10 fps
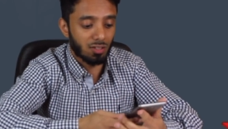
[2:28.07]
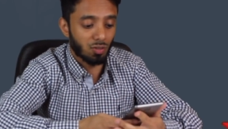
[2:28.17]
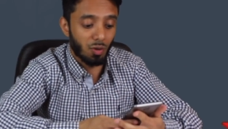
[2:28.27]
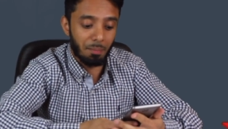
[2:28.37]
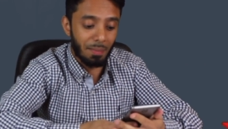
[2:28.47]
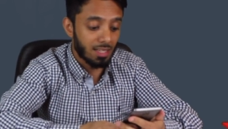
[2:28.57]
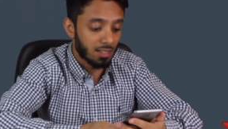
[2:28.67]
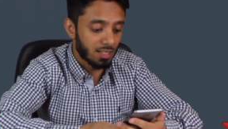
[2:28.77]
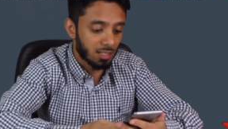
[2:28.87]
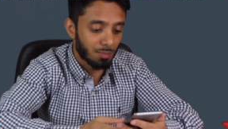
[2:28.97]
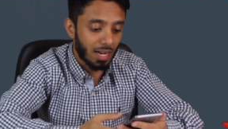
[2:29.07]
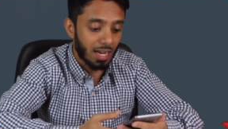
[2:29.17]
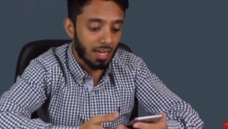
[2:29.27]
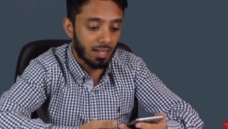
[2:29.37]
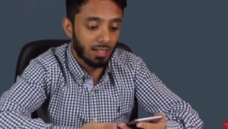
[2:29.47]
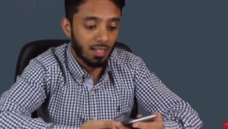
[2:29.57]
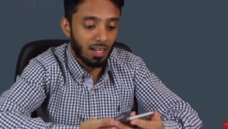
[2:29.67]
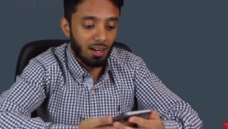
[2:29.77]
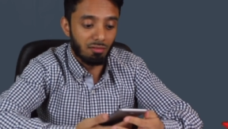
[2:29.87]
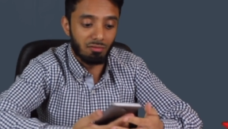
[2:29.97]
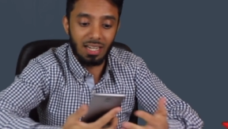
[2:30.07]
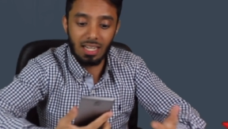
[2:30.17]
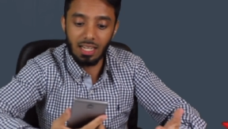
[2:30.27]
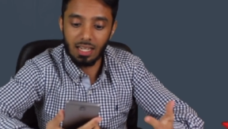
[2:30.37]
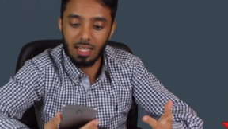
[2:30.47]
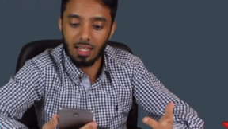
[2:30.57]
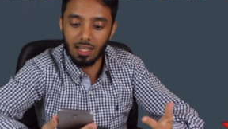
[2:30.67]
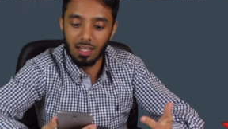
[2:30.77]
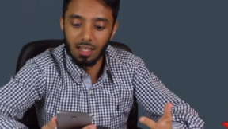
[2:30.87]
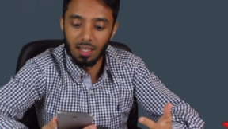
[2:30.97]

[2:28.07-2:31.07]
so amazing display, really